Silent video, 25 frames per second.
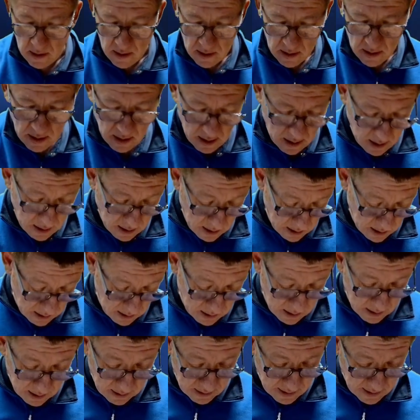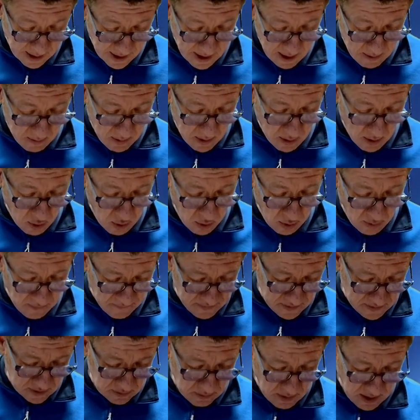You can tie it with olive
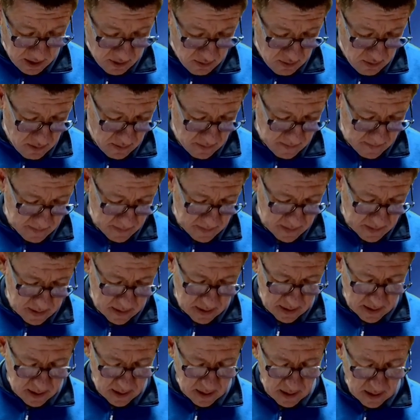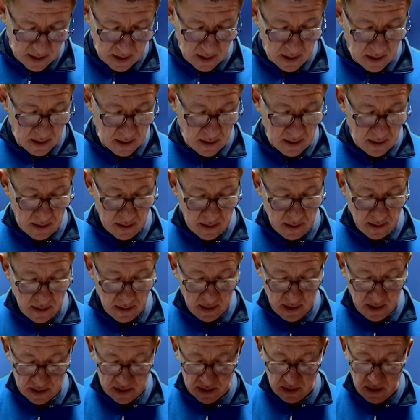as well.
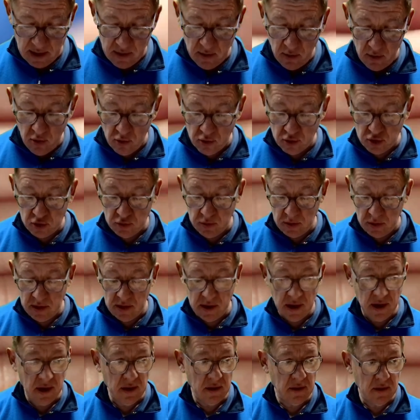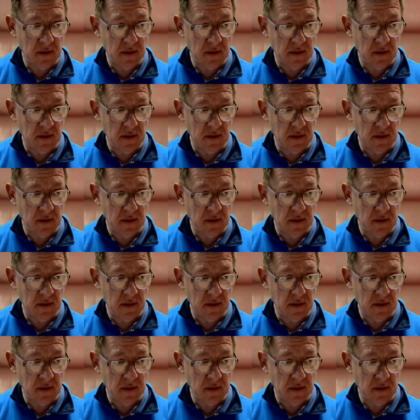There's a little orange one there,